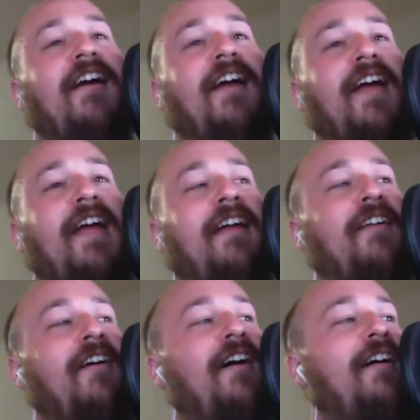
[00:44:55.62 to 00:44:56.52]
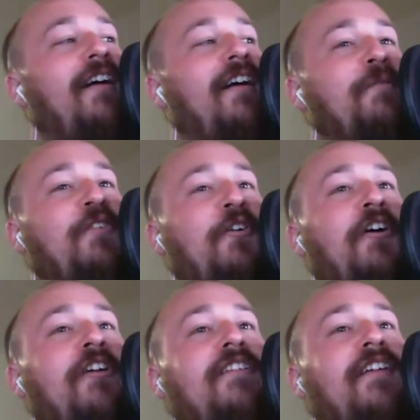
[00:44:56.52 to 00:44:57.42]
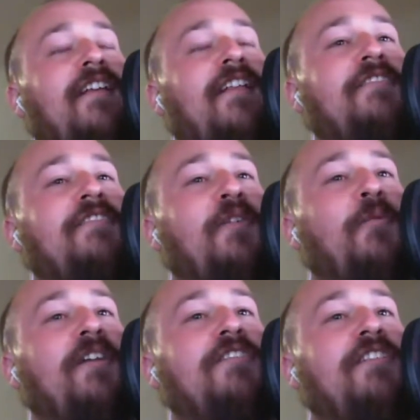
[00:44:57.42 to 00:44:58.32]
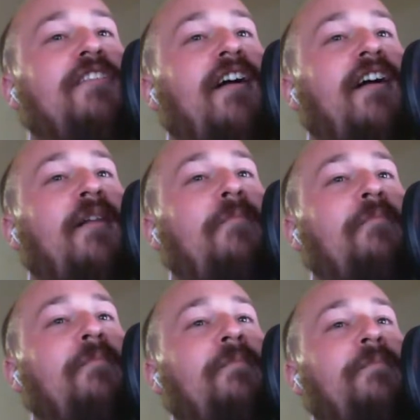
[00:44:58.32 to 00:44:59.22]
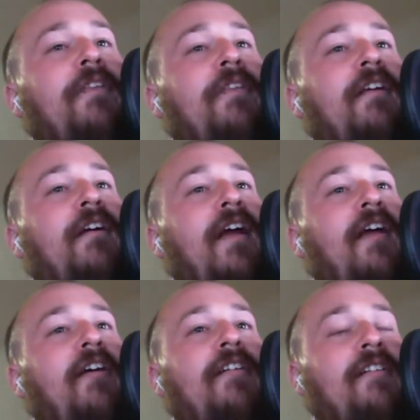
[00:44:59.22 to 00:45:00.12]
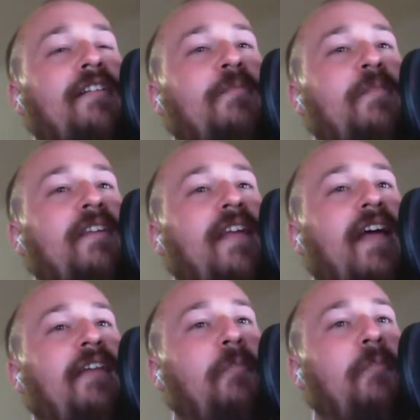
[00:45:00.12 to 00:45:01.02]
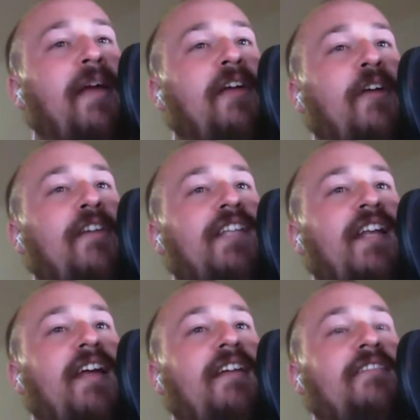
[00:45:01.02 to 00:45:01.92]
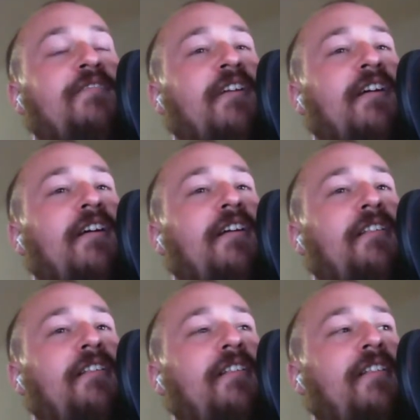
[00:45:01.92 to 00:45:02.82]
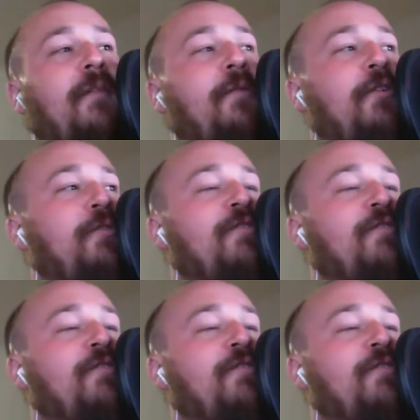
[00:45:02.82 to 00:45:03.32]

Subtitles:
And I was hooked. And then I started watching Aaron and Elizabeth Day from Make Crazy Days. They were doing some